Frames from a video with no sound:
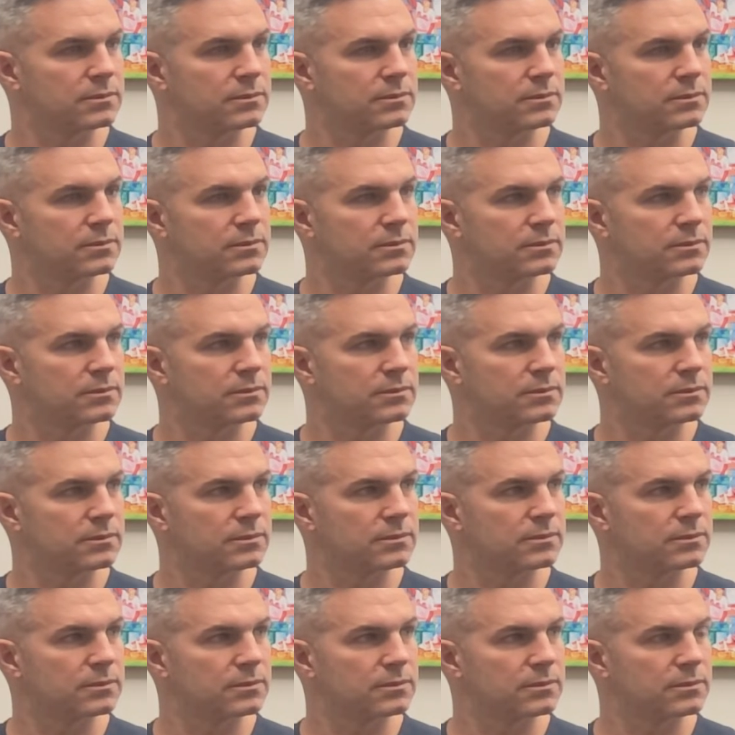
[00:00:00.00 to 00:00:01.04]

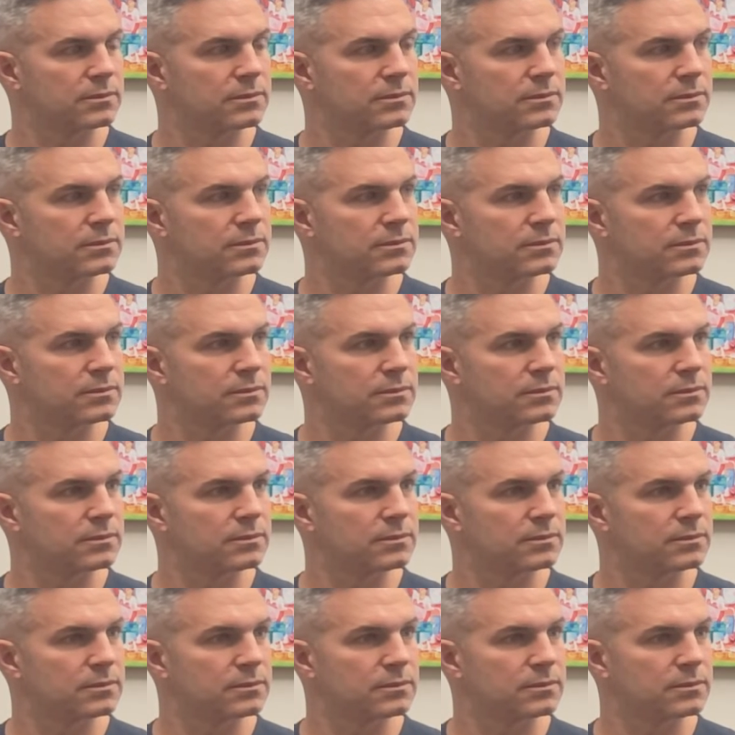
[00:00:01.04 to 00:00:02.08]

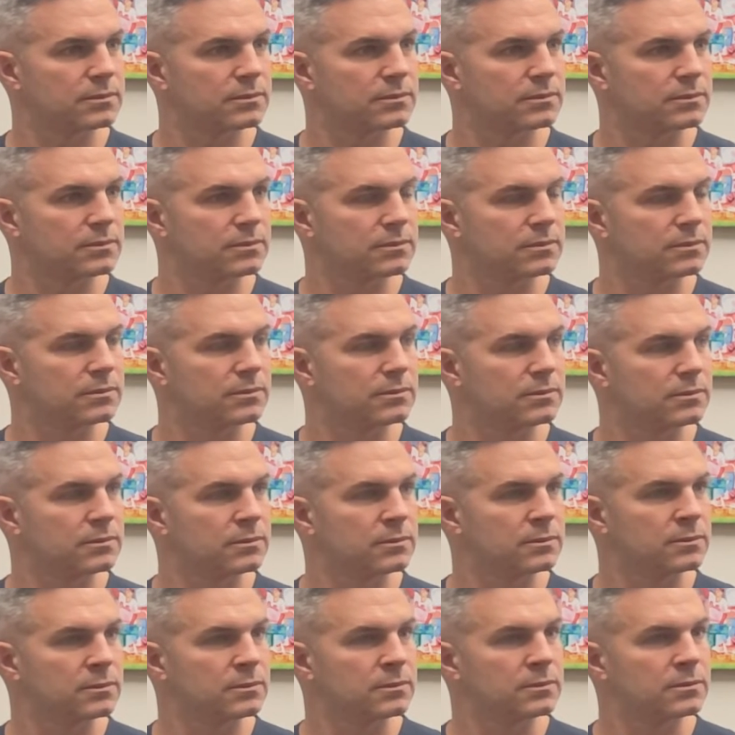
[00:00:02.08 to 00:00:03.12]

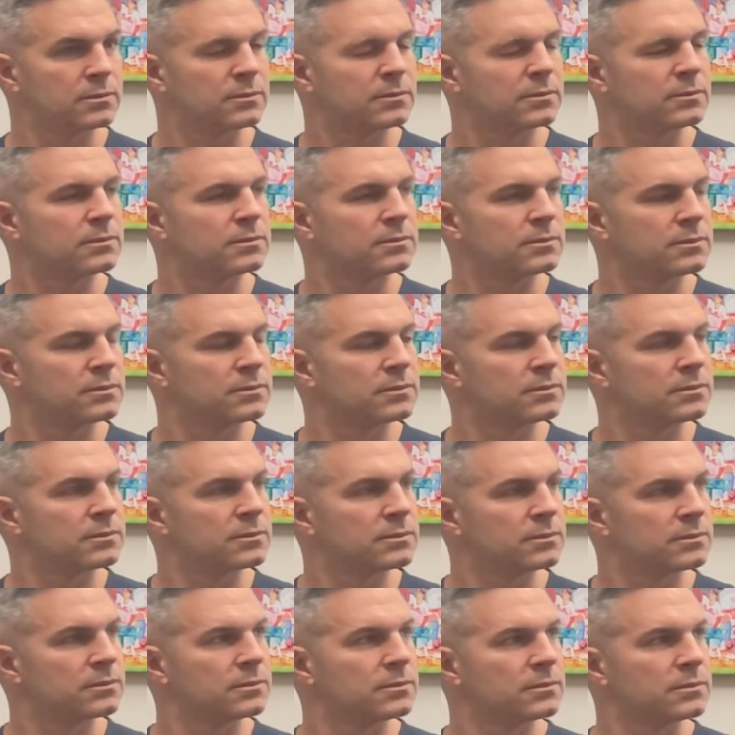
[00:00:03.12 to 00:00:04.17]

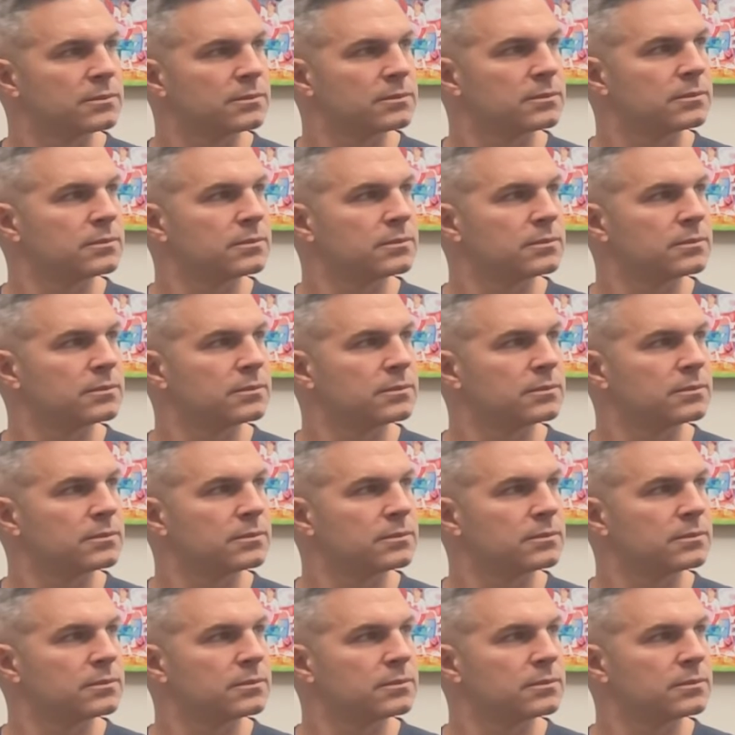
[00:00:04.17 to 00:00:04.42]
The person shown says nothing.